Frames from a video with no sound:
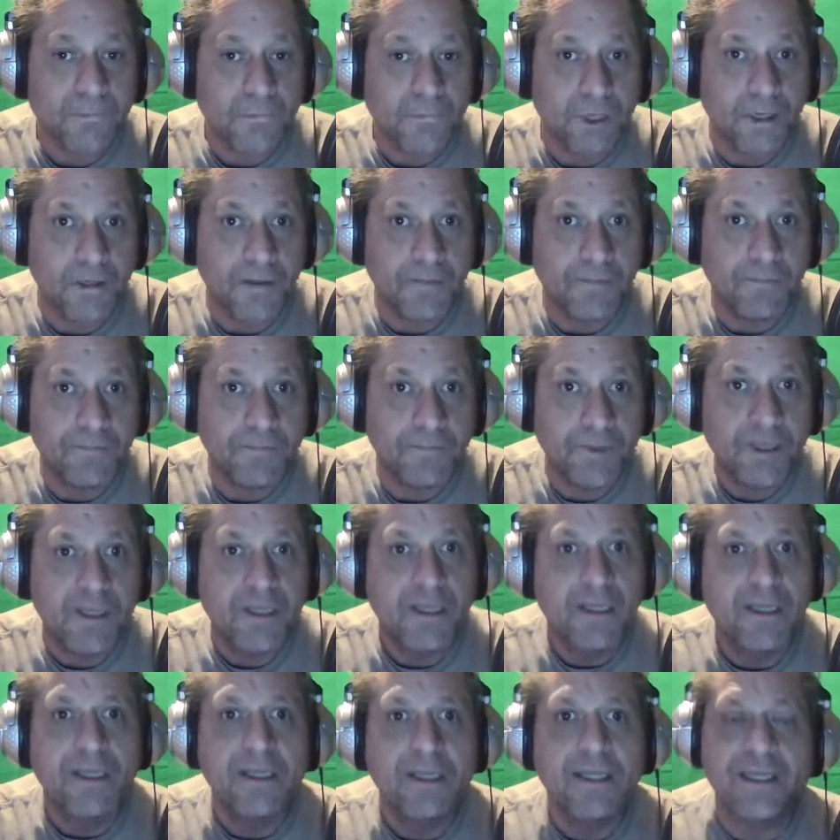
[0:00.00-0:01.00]
Okay.
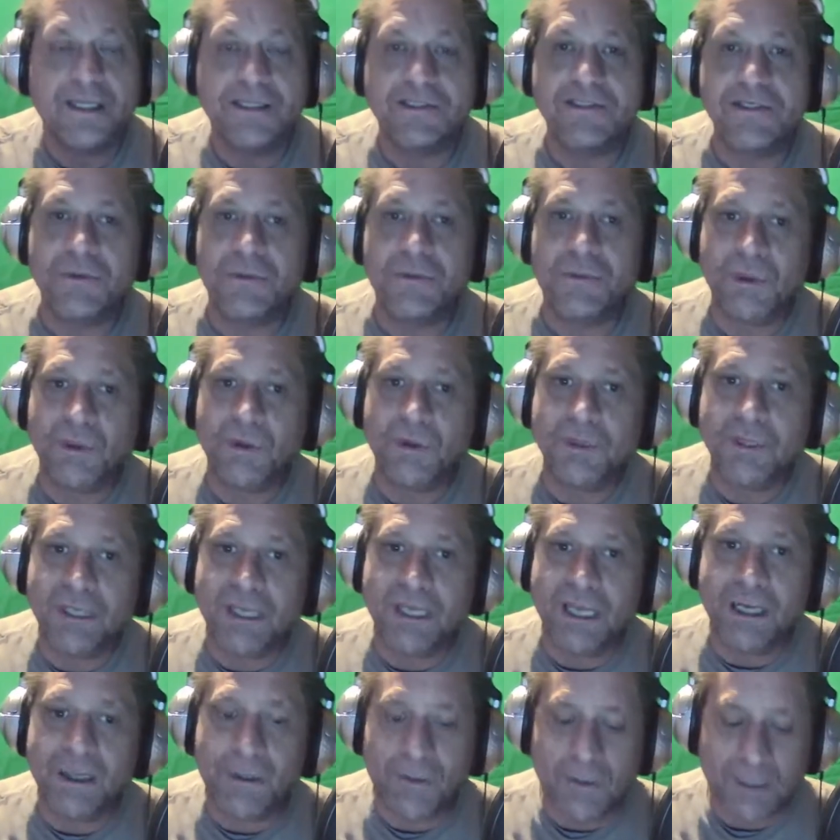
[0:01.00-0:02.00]
Is it really
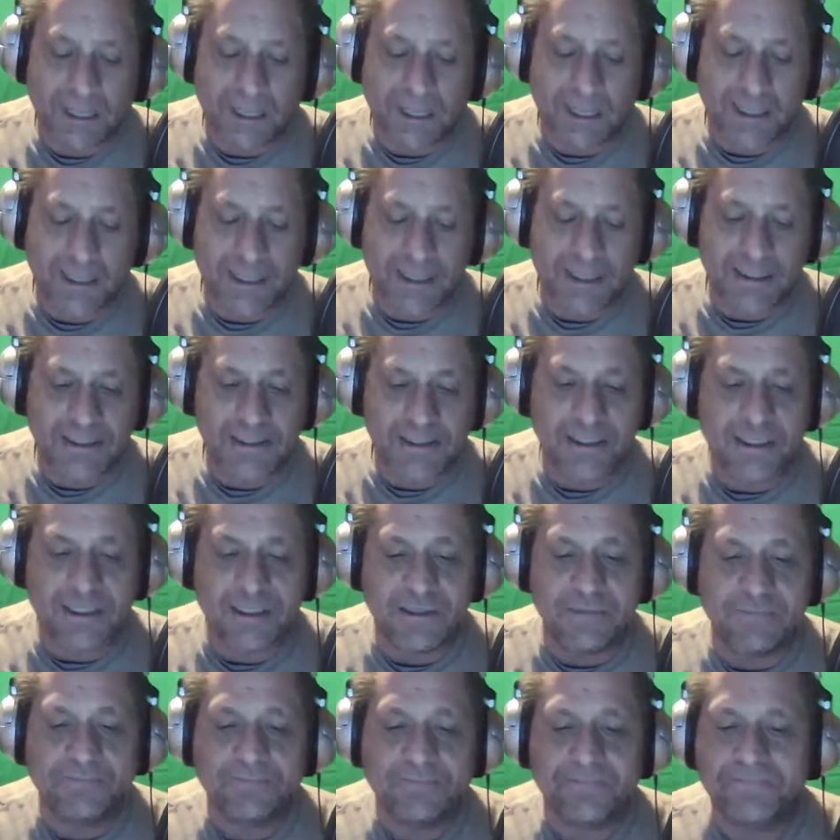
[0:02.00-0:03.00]
that quick and
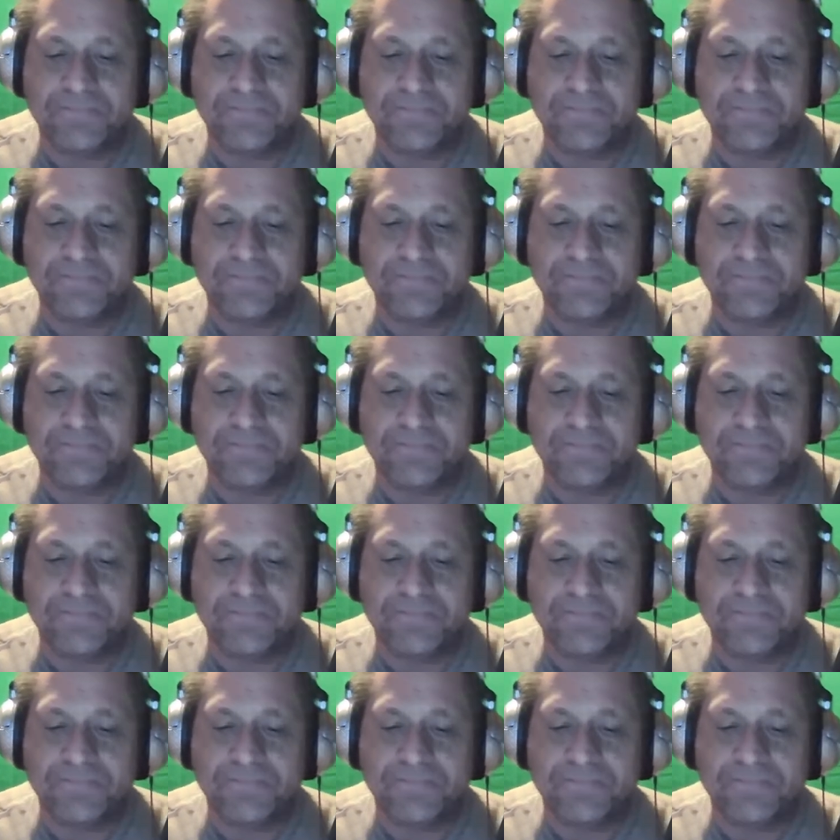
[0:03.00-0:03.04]
easy?